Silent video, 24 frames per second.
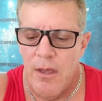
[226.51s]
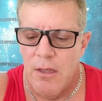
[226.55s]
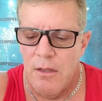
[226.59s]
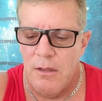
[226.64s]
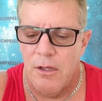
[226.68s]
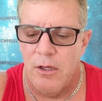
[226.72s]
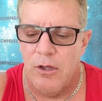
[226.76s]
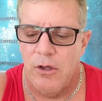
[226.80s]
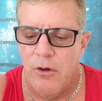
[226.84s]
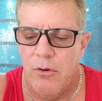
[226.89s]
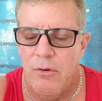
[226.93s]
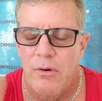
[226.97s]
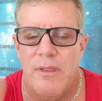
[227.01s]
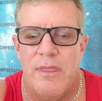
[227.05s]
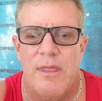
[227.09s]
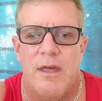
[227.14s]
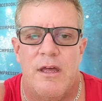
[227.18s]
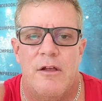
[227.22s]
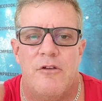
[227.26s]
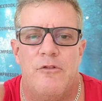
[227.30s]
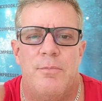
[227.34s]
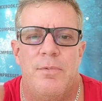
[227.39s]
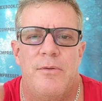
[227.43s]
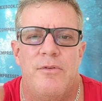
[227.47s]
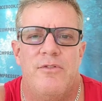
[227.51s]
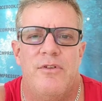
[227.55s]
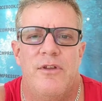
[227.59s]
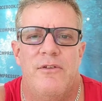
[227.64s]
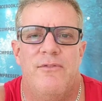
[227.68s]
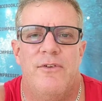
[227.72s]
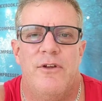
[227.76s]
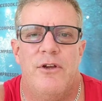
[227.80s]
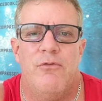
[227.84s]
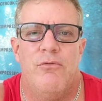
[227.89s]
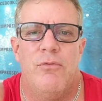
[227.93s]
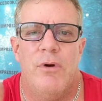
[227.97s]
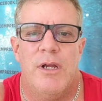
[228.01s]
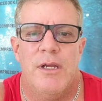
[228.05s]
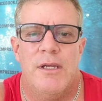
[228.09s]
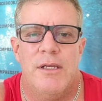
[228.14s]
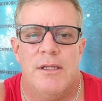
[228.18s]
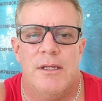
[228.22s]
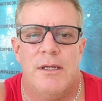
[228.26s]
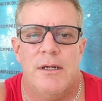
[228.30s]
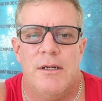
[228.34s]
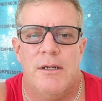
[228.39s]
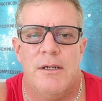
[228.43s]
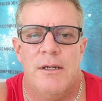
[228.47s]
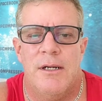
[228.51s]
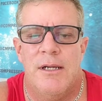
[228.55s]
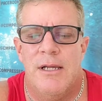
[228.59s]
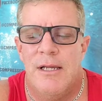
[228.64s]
that go to that specific regulator.